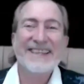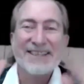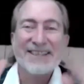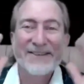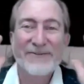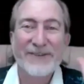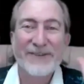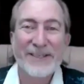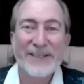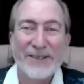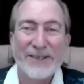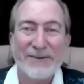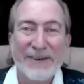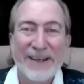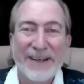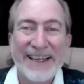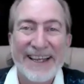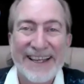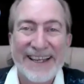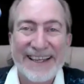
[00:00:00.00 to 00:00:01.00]
this vision
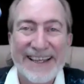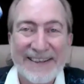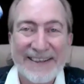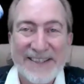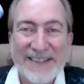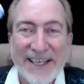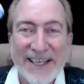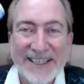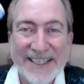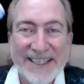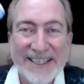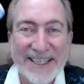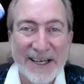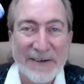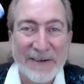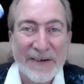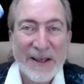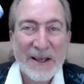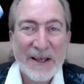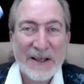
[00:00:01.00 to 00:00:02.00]
right check this
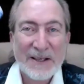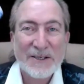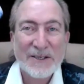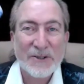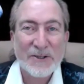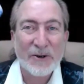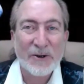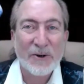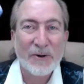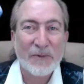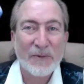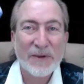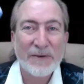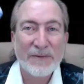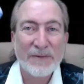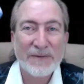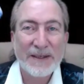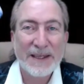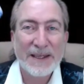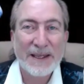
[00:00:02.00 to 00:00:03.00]
out so
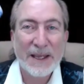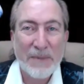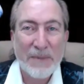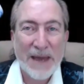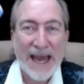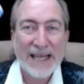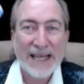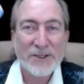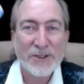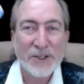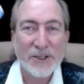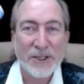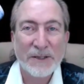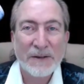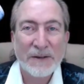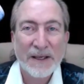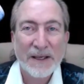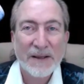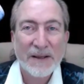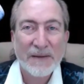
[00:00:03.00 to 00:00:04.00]

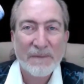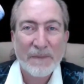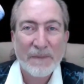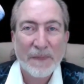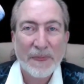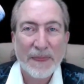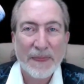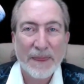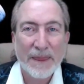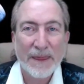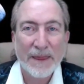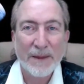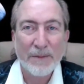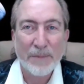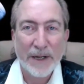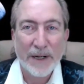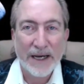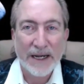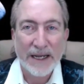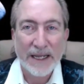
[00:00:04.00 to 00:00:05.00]
imagine the
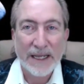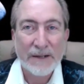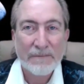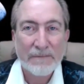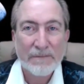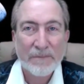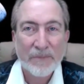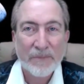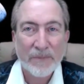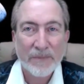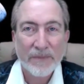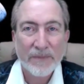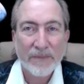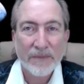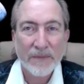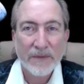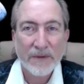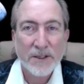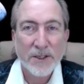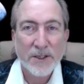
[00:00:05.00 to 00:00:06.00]
body
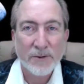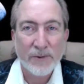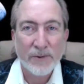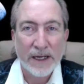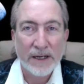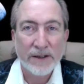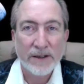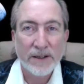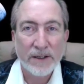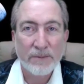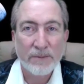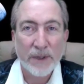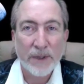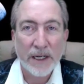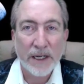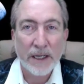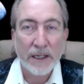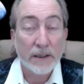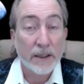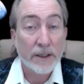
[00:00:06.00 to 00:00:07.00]
surrounded
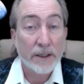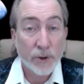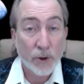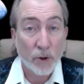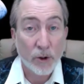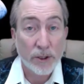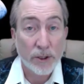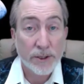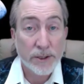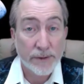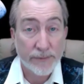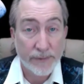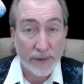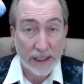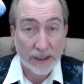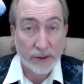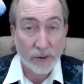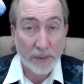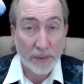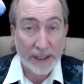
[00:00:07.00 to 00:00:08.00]
by a torus of
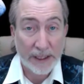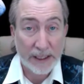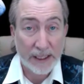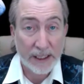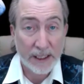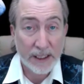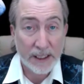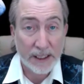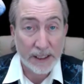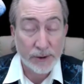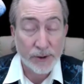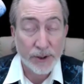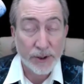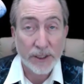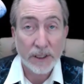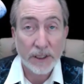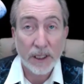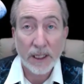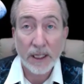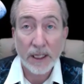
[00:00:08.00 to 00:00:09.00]
electromagnetic
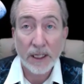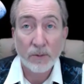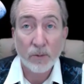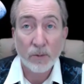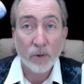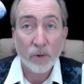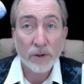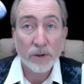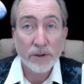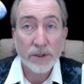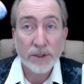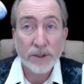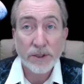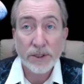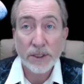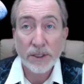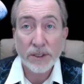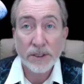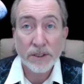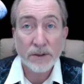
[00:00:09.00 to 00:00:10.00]
energy, and we're
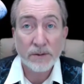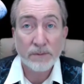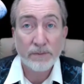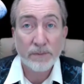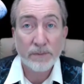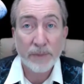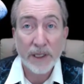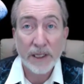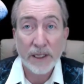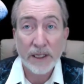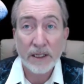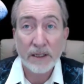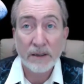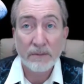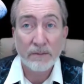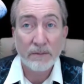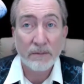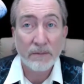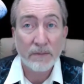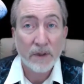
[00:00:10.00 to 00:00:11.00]
just
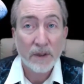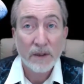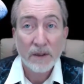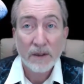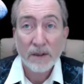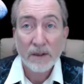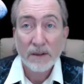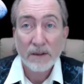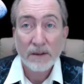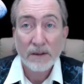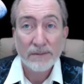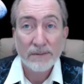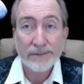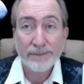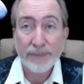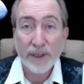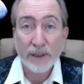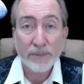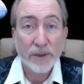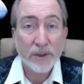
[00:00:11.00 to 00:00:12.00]
playing
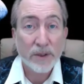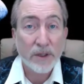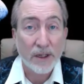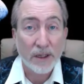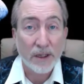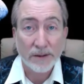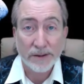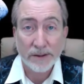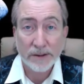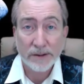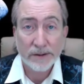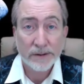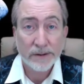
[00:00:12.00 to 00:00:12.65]
bumper cars.